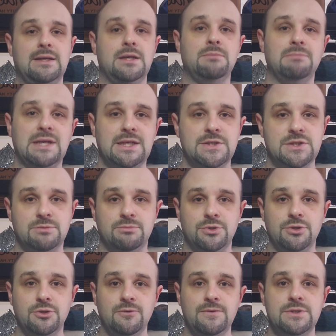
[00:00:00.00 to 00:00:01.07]
Make some
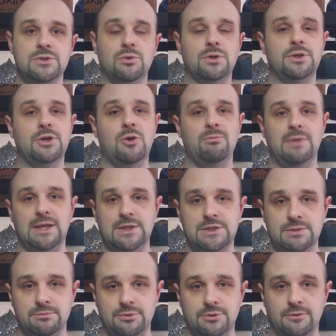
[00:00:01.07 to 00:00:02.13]
moves or don't make
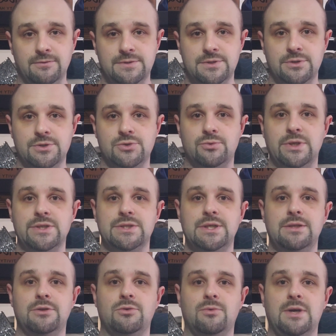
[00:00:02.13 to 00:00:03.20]
some moves. There's risk
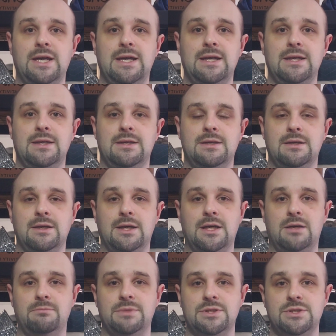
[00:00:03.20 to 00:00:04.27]
either way,
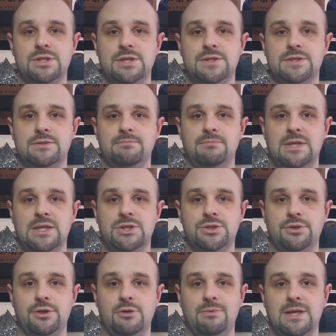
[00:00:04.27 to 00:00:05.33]
but just make
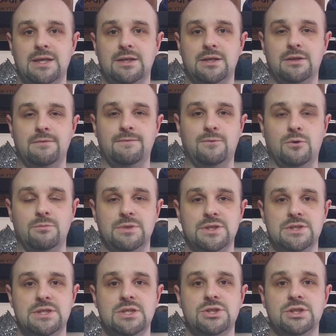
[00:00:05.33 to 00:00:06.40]
sure you're making an informed
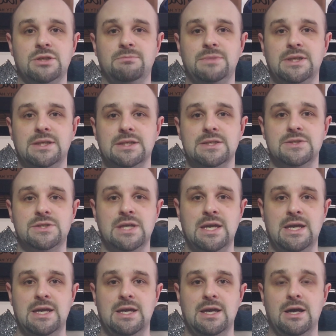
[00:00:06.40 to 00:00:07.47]
decision, because
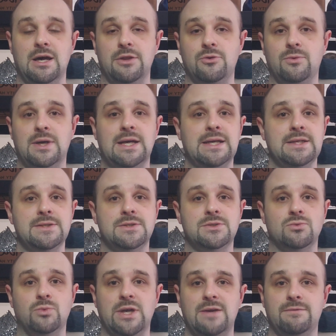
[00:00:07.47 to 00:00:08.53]

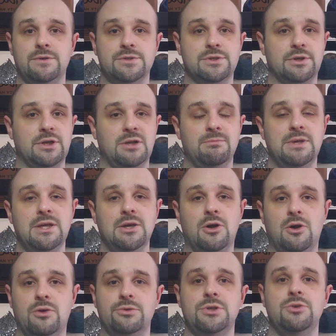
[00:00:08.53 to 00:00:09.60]
otherwise waivers are going to be
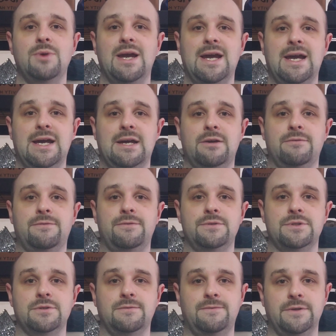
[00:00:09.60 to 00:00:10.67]
all you have
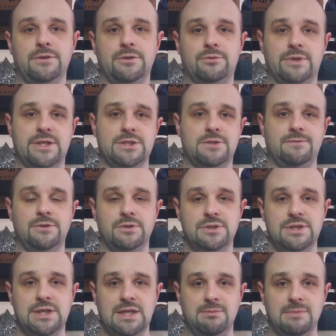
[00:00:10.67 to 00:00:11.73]
to fill the rest of your
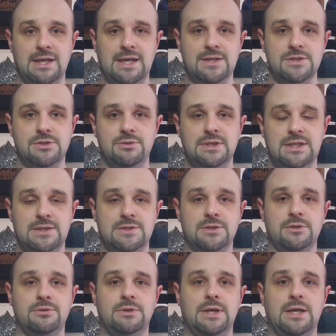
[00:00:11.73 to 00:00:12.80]
team as you need to.